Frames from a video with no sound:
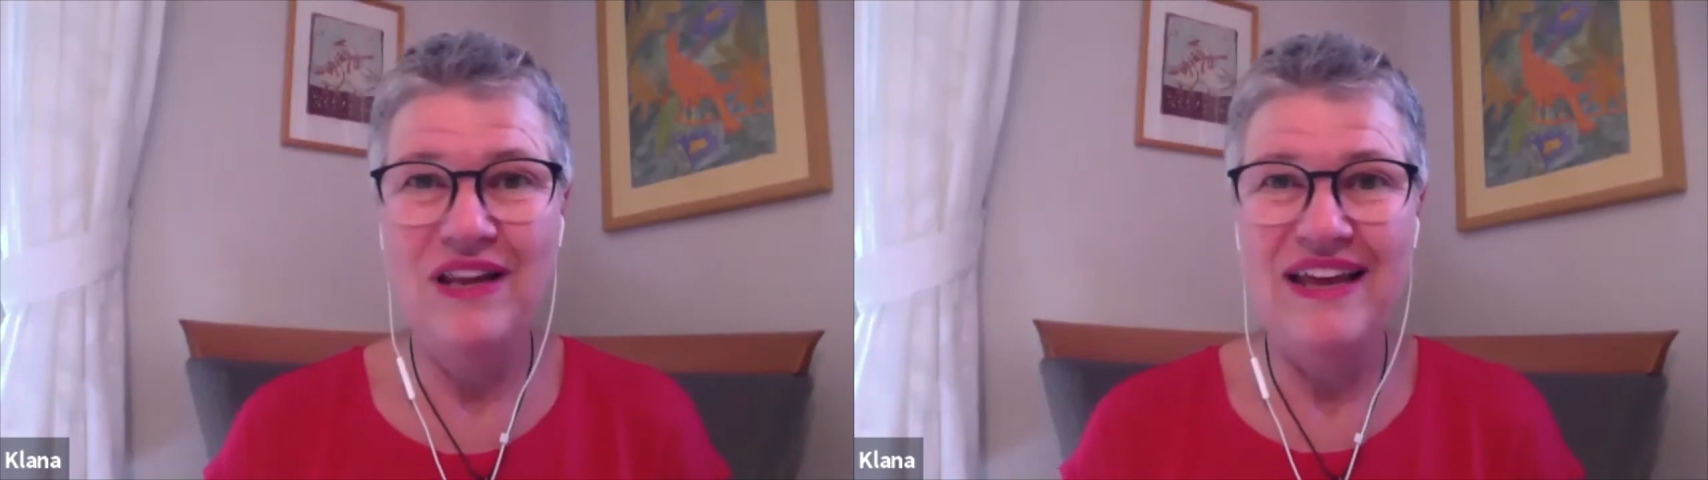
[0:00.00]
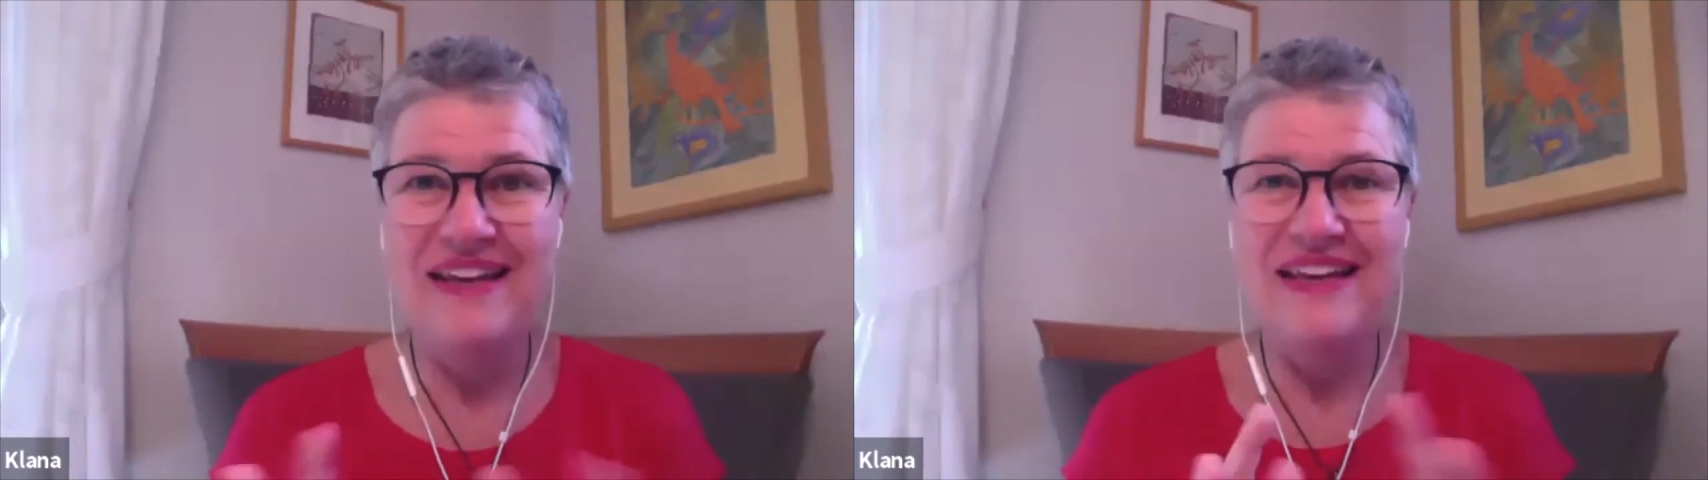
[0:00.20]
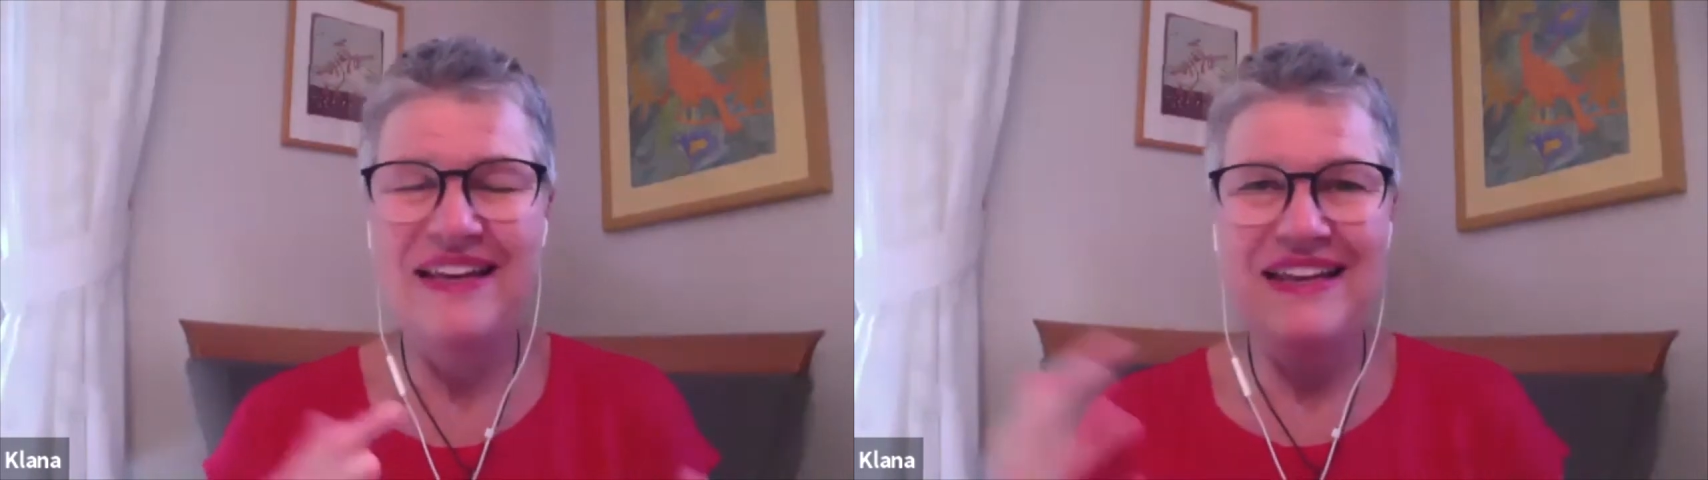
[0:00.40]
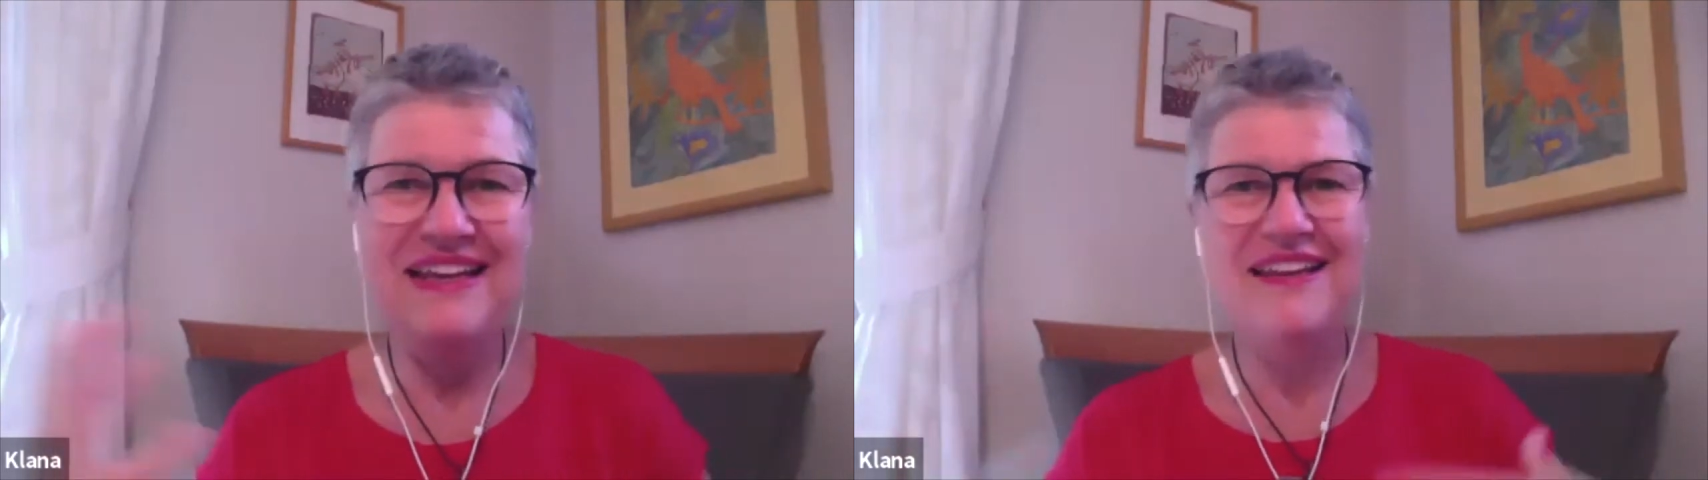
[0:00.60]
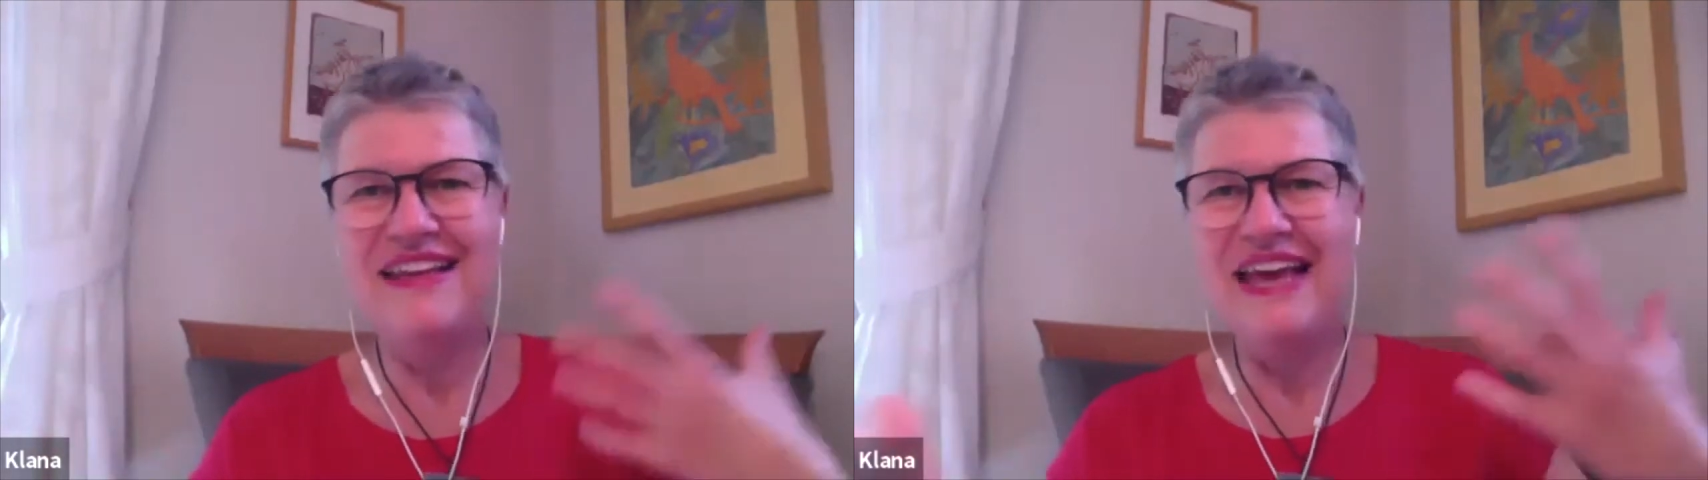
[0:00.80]
I need
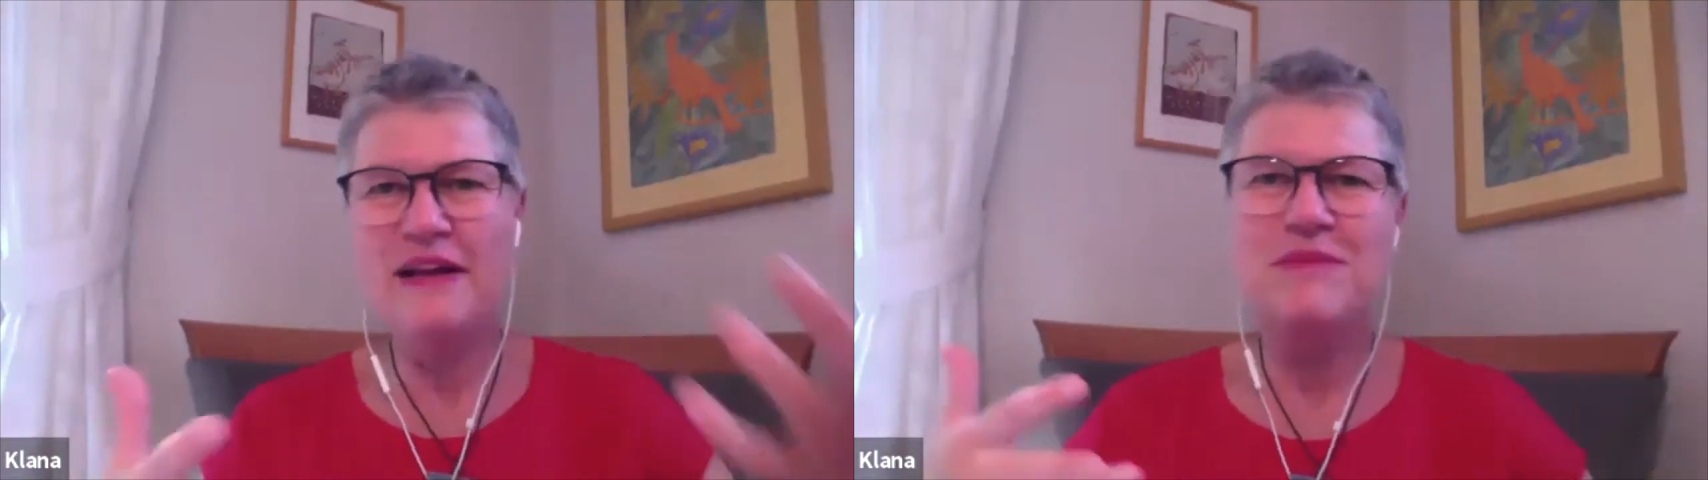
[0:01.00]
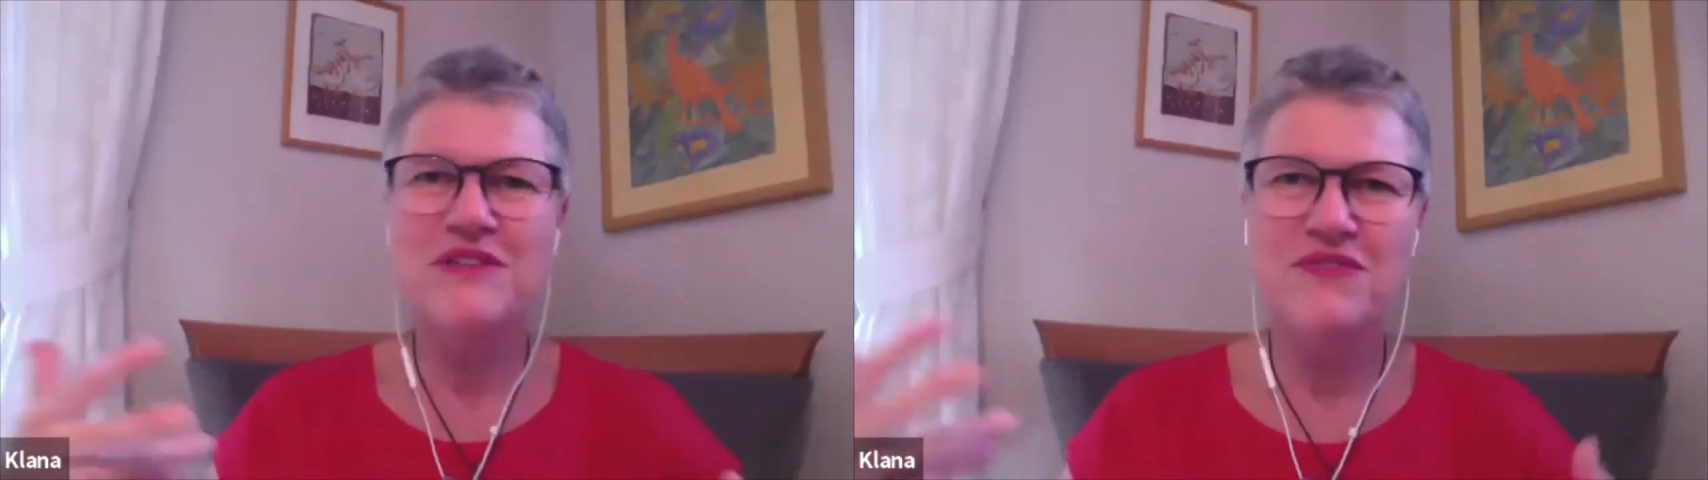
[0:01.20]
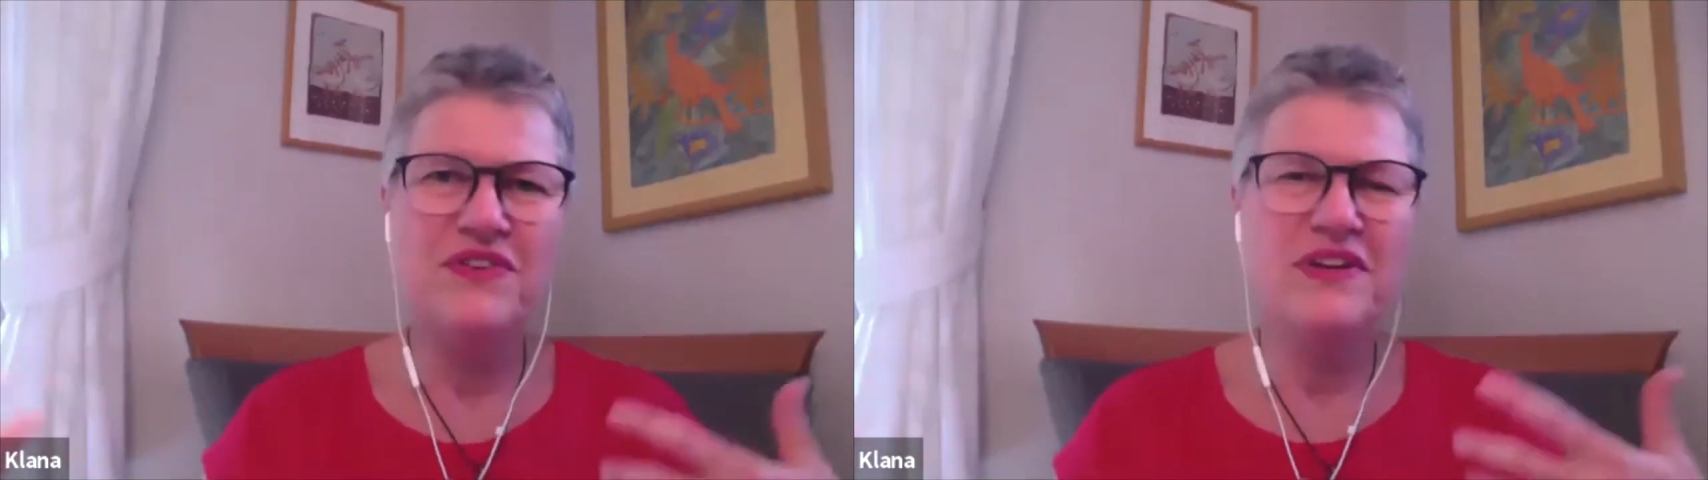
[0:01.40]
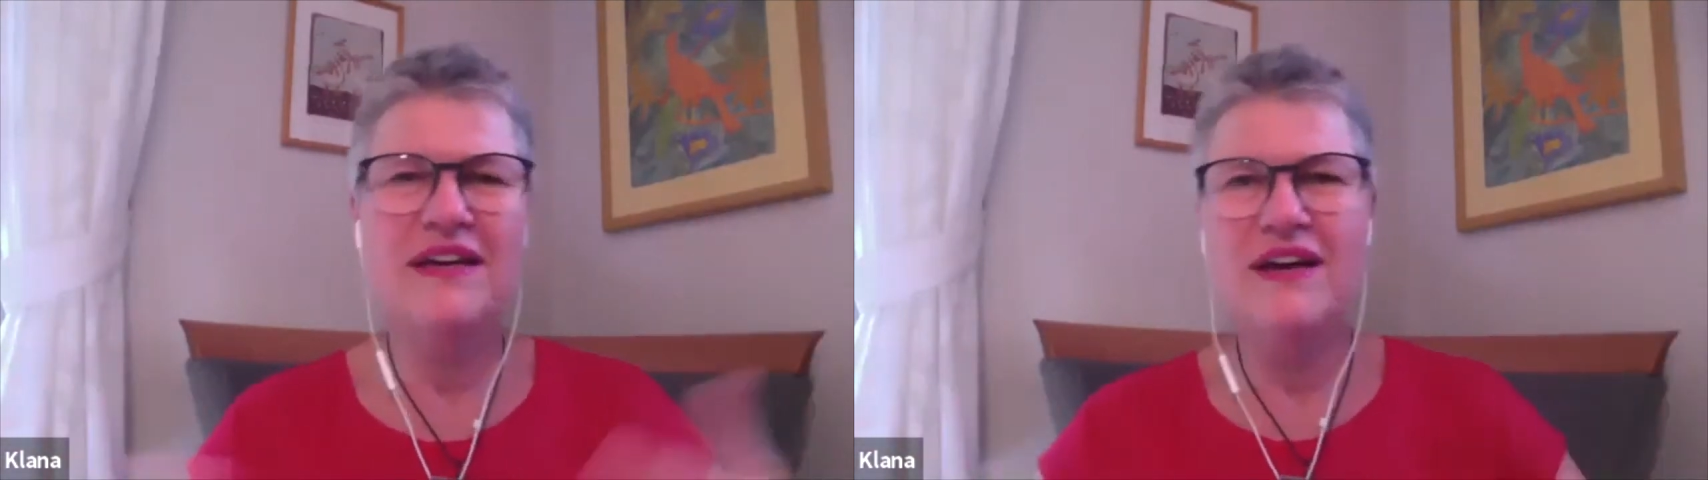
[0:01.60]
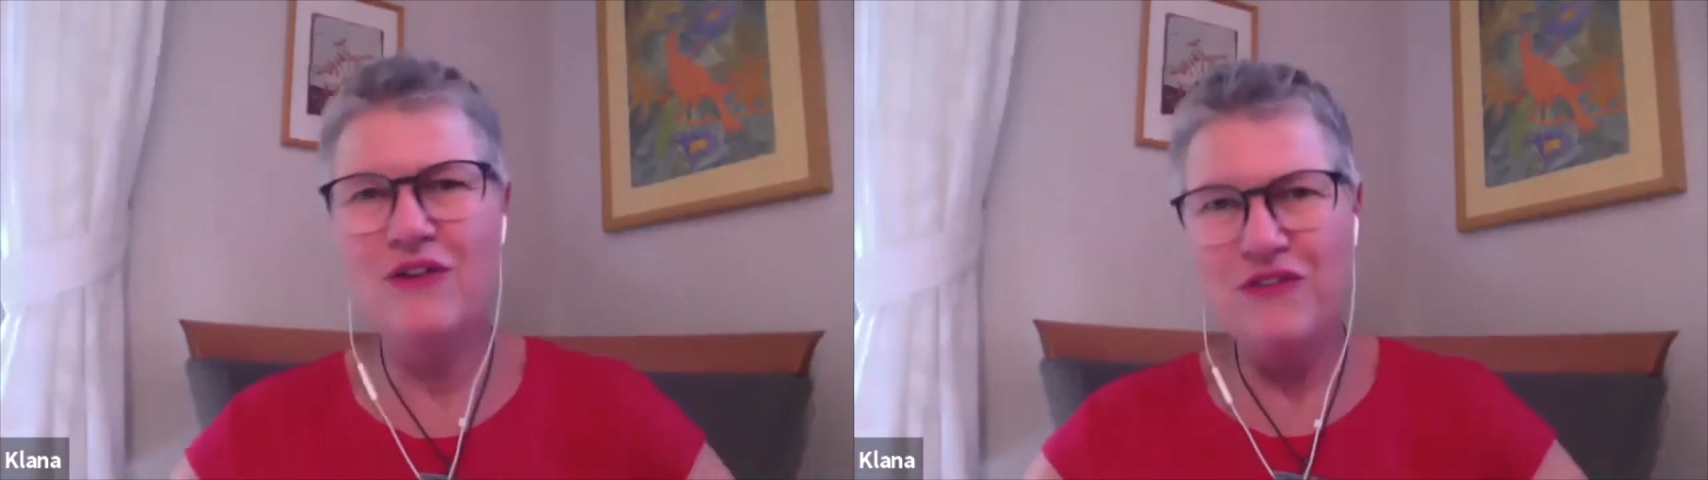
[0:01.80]
the the
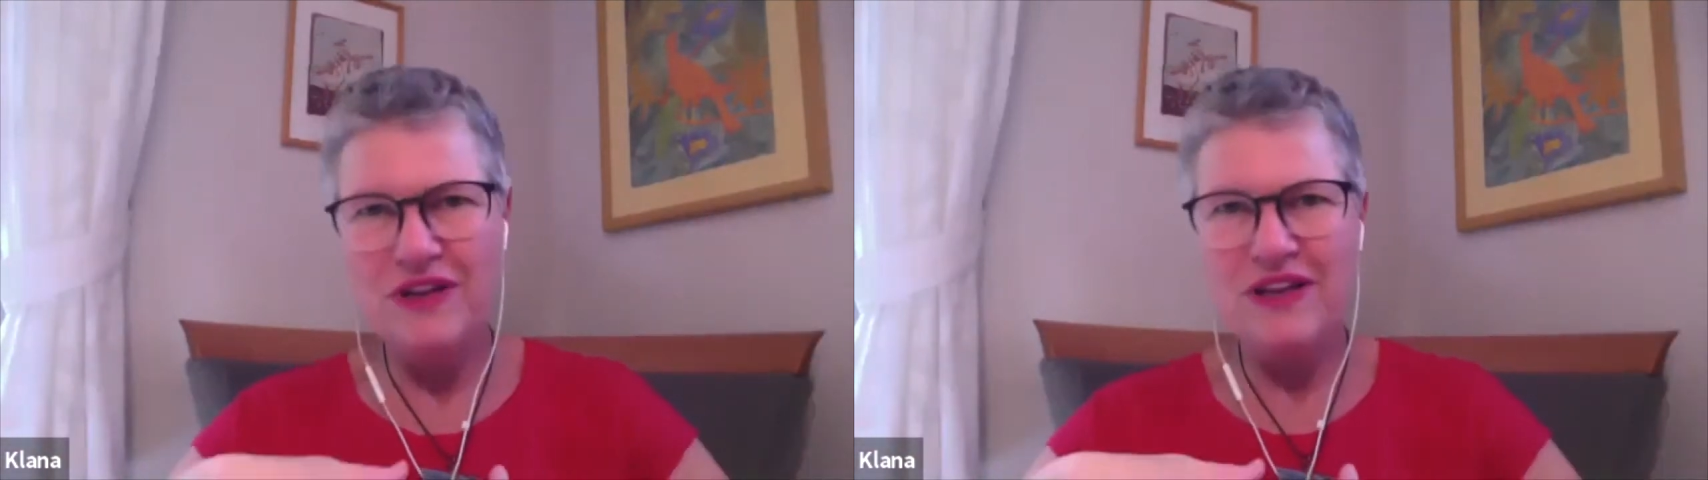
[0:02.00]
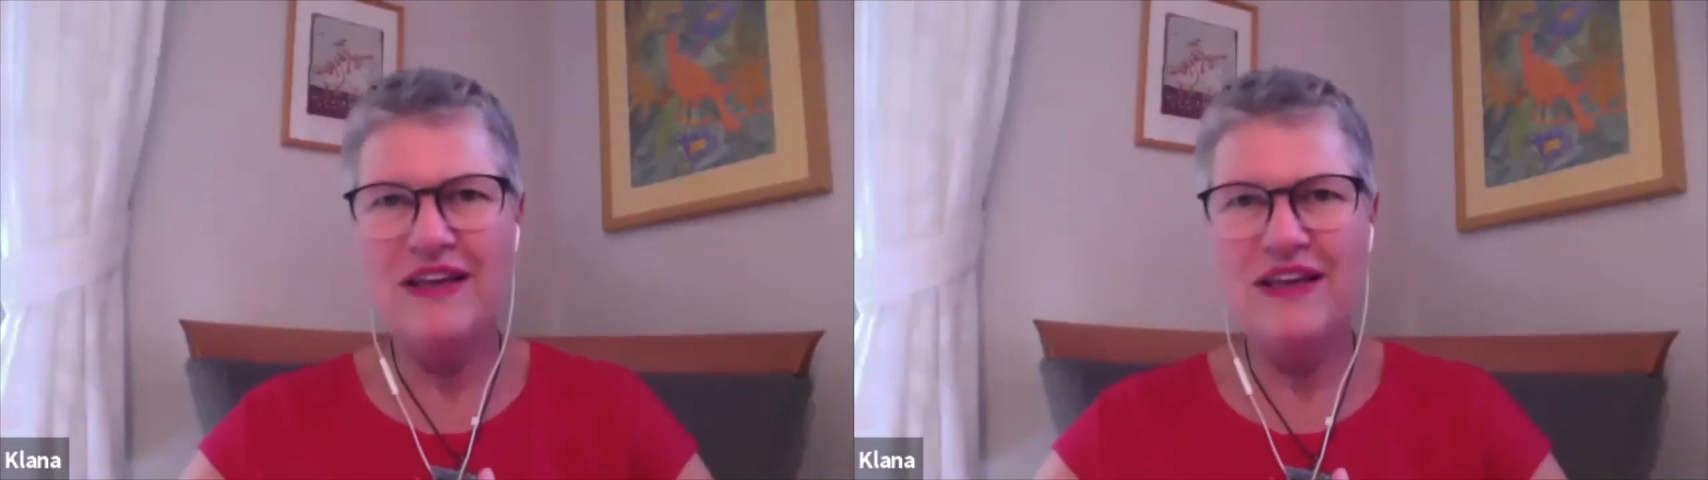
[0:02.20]
atmosphere of a,